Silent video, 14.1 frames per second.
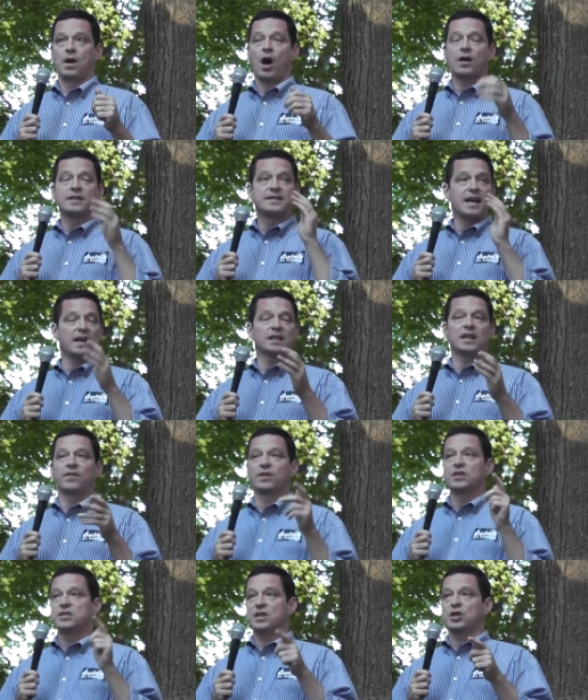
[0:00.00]
Our debt
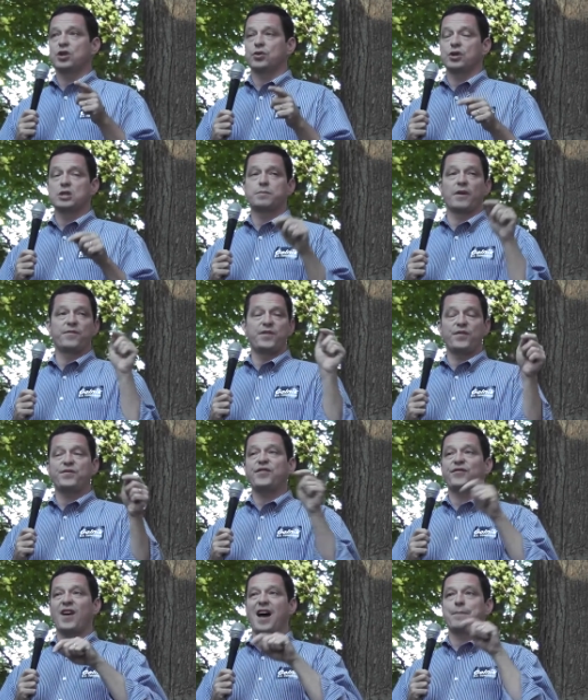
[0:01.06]
level is increased by
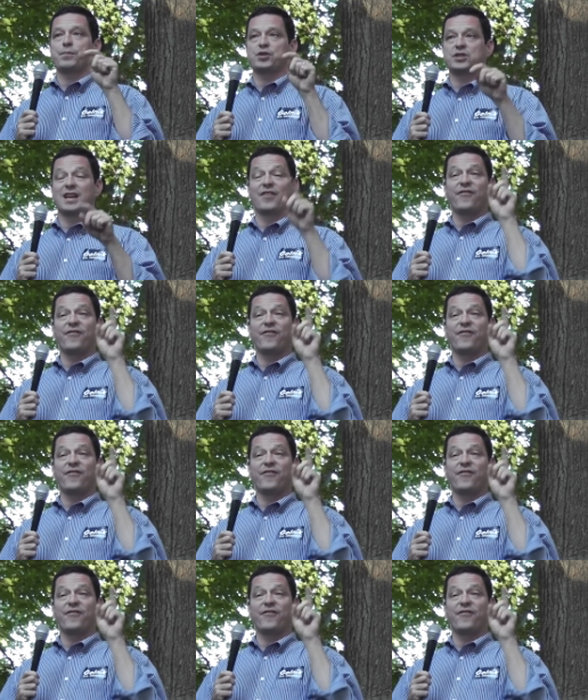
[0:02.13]
fifty-five percent.